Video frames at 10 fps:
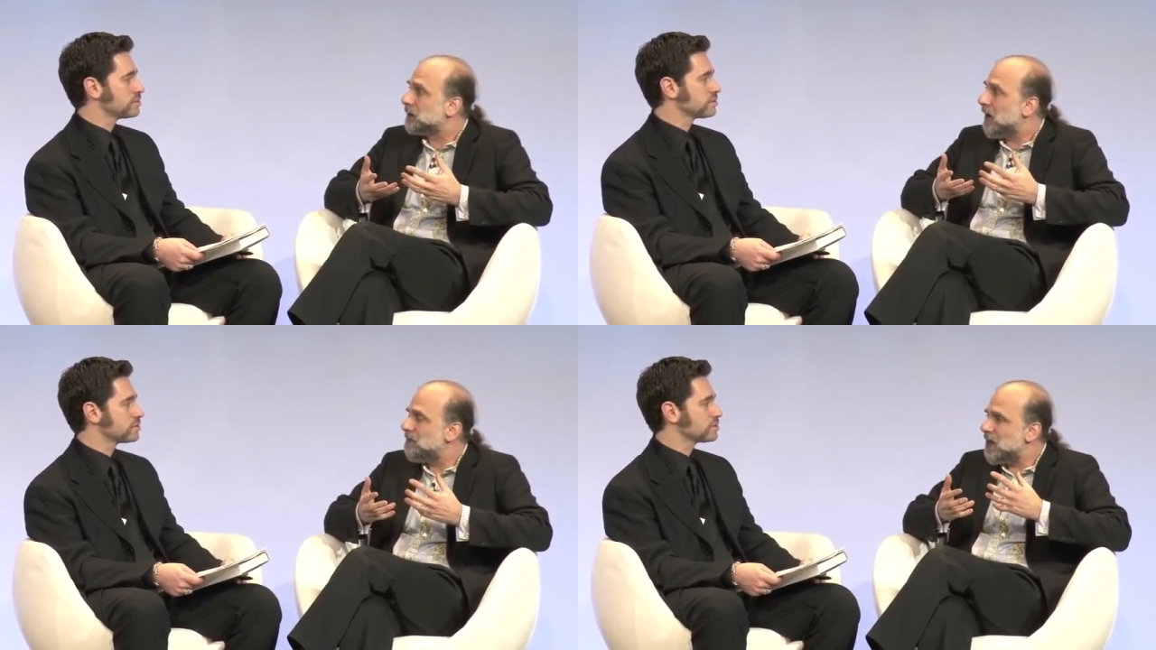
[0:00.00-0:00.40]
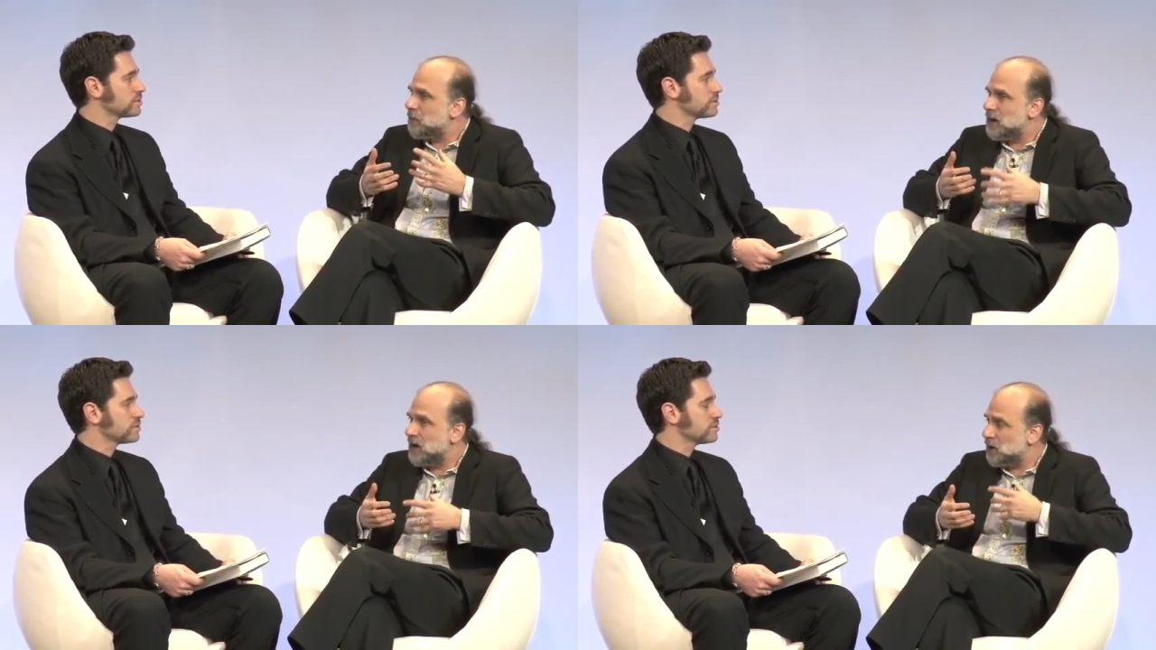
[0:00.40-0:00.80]
Speaker 1: and they
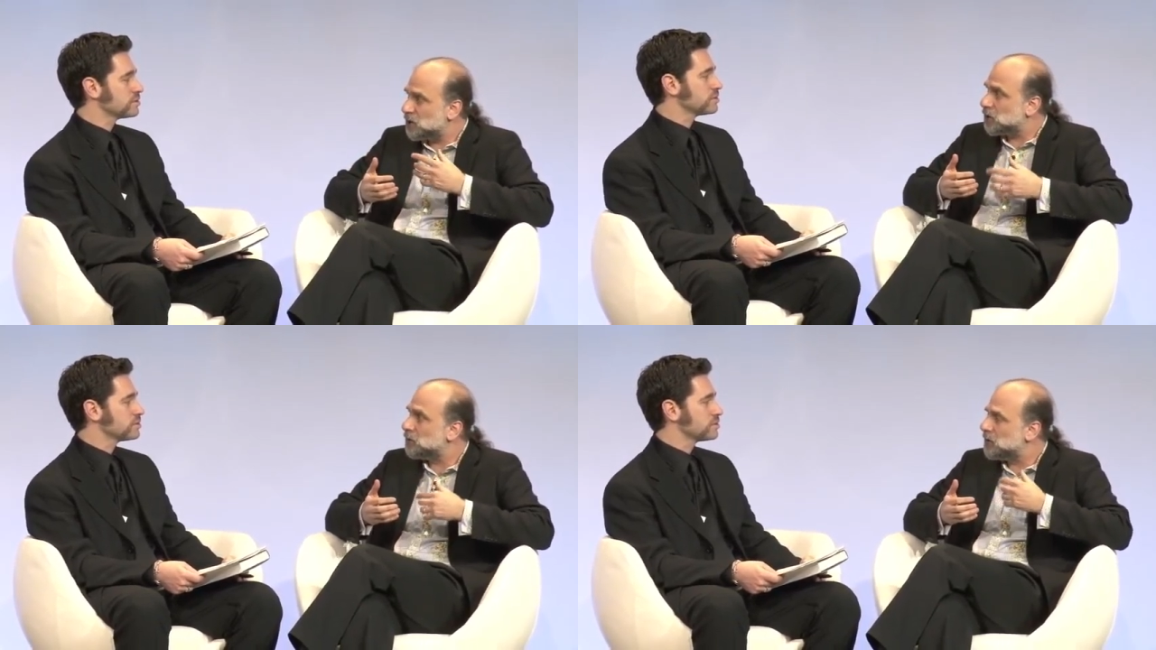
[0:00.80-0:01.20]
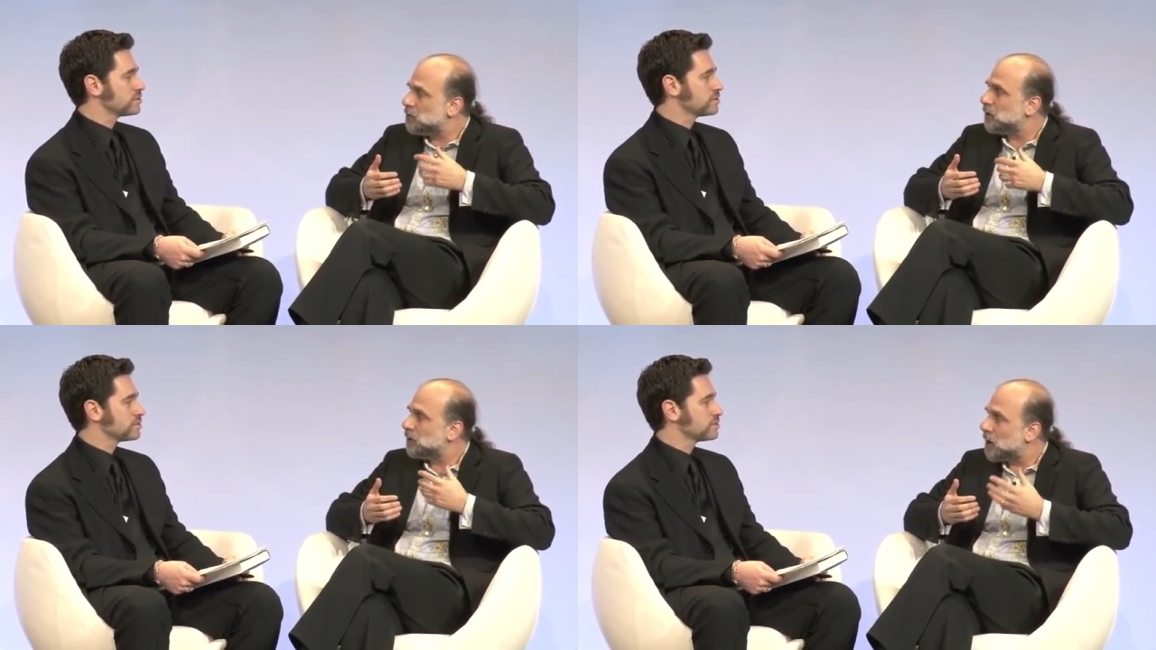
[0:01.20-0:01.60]
would issue
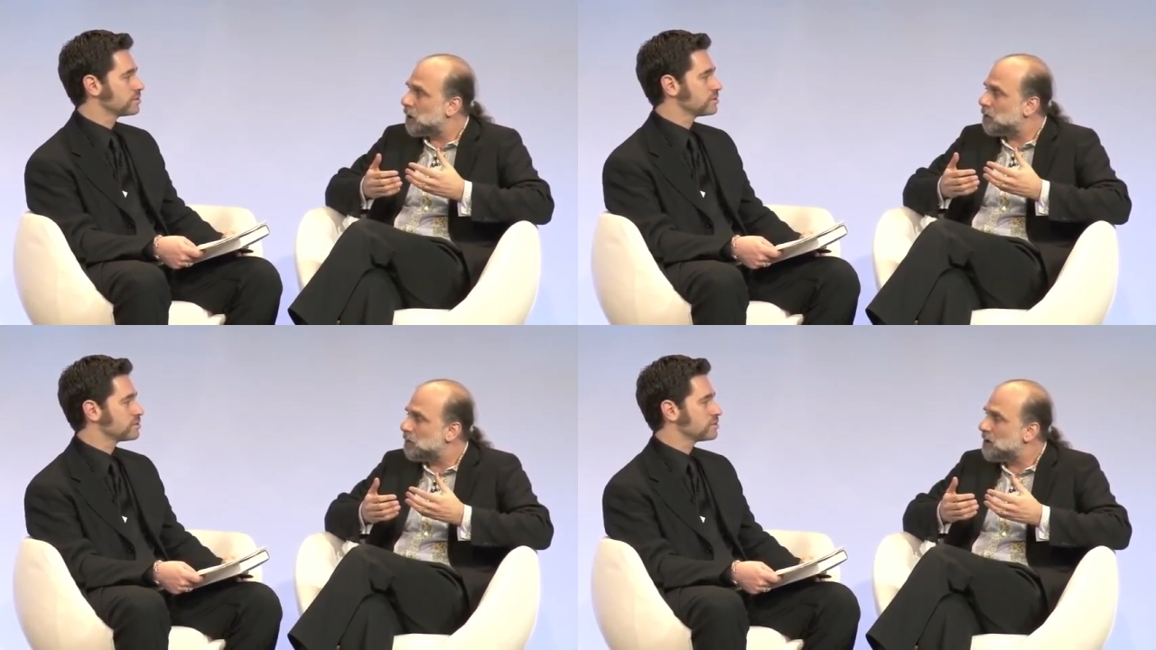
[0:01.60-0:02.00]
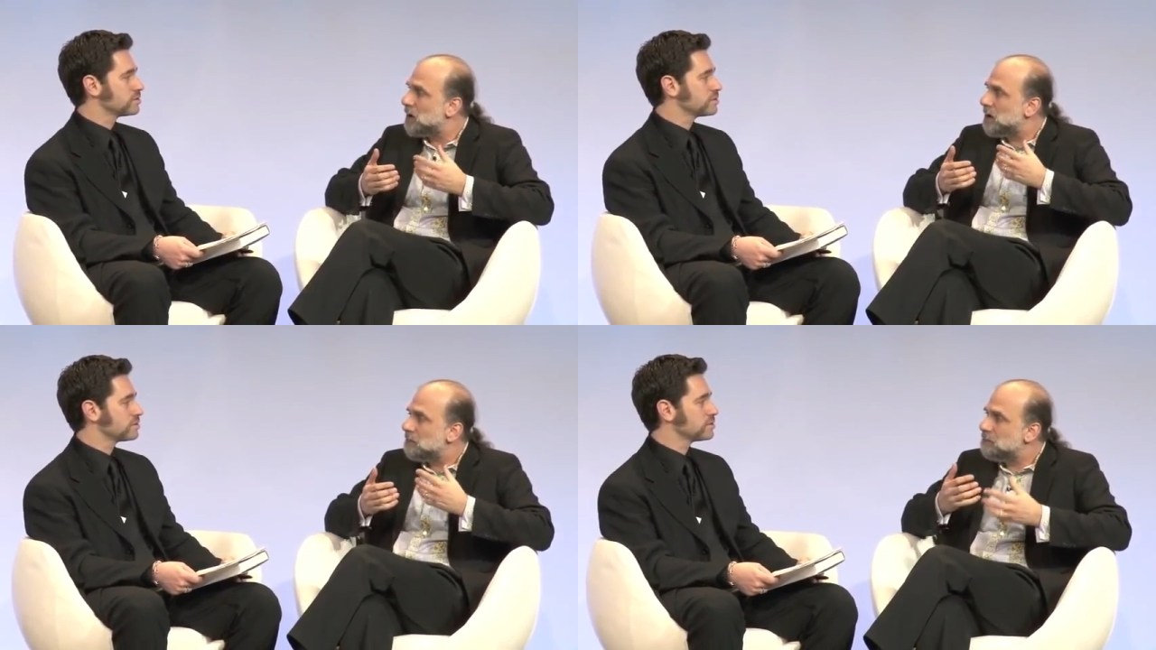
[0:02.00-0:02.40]
you a loan
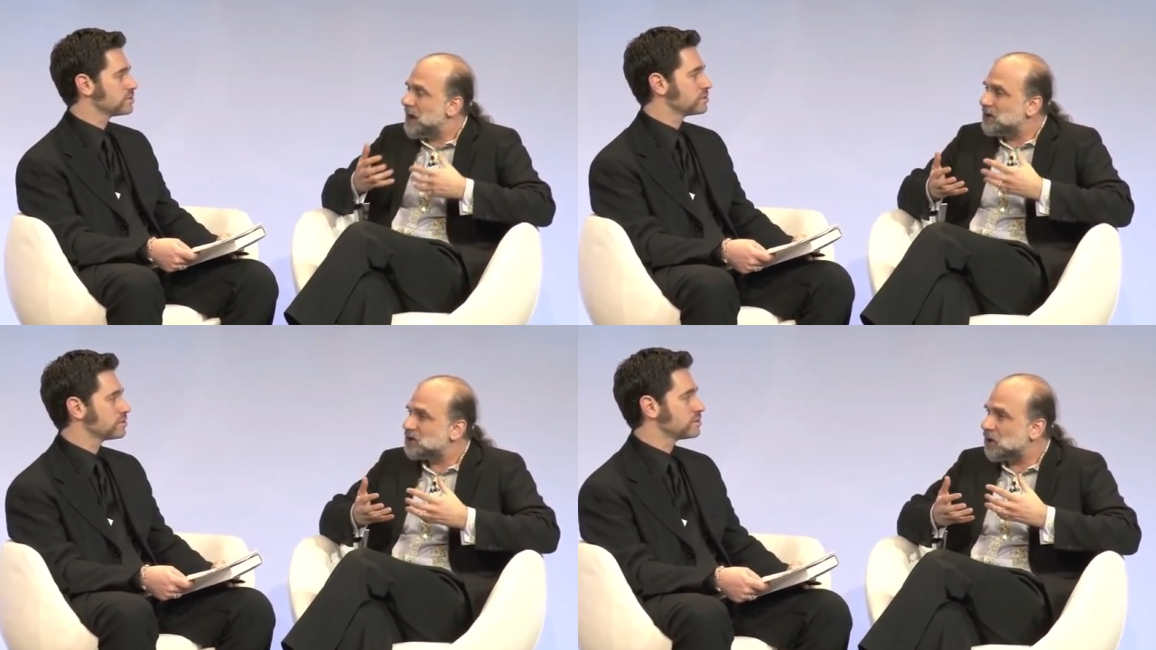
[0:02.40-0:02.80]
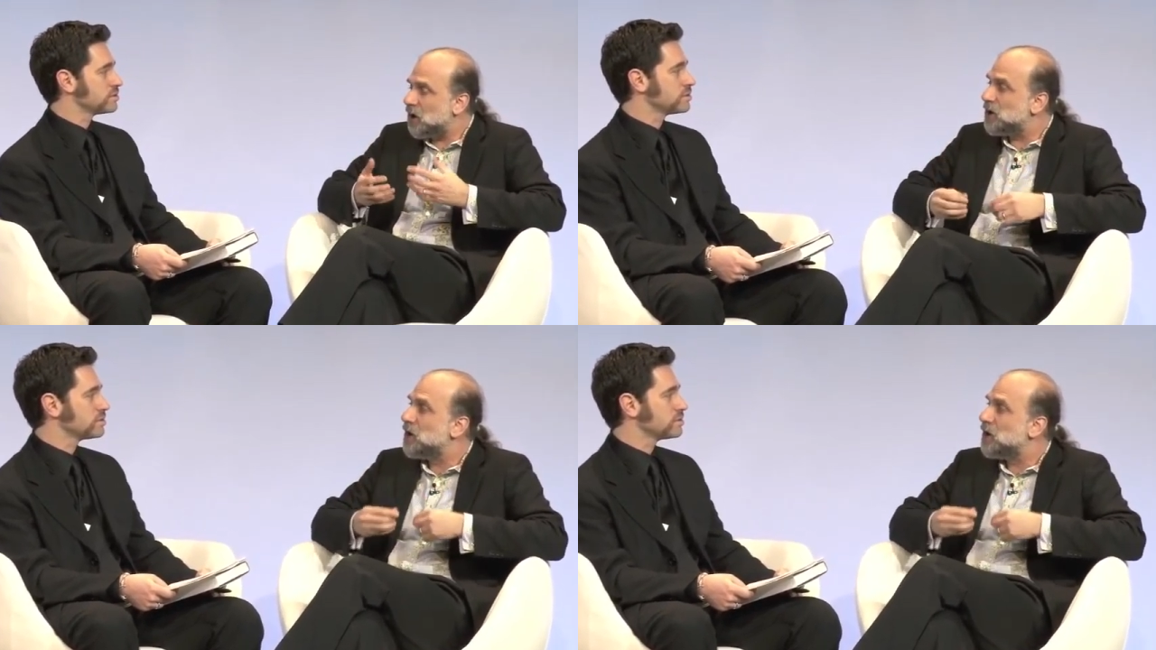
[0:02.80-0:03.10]
based on